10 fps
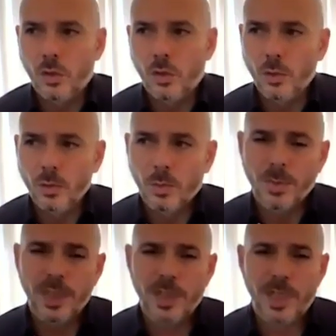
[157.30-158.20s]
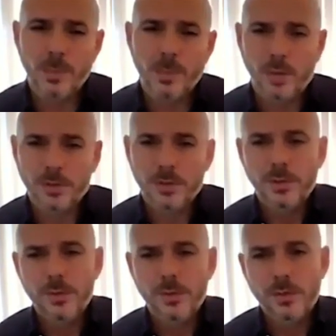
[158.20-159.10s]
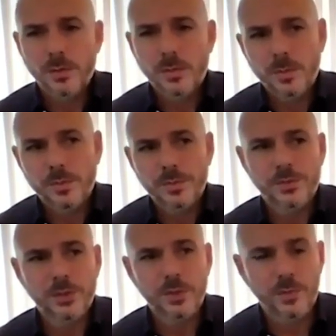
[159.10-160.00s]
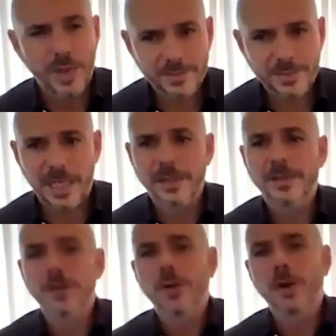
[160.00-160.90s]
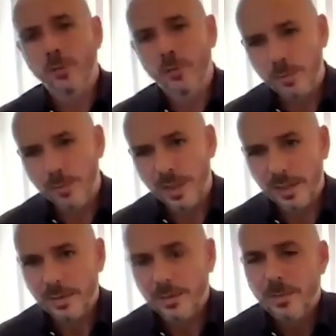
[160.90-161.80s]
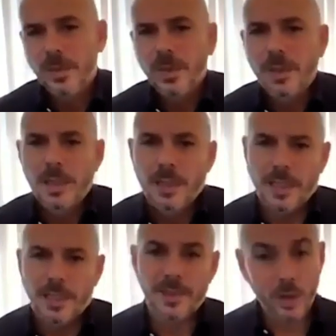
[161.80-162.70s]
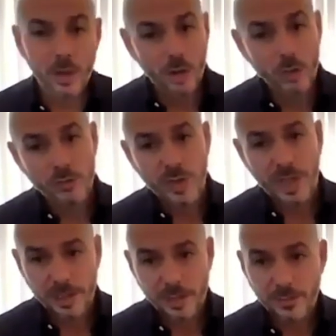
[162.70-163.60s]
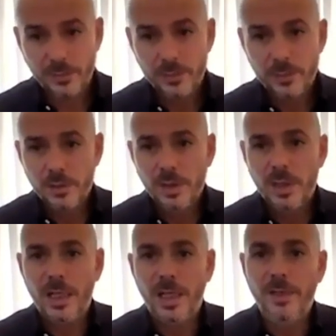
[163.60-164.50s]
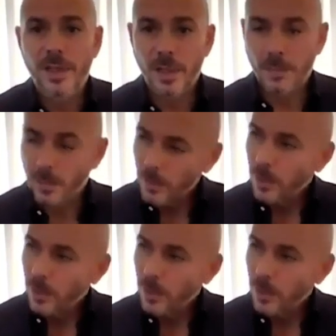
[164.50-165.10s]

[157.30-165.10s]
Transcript: So being able to survive that, learn from that, and take all those negatives and then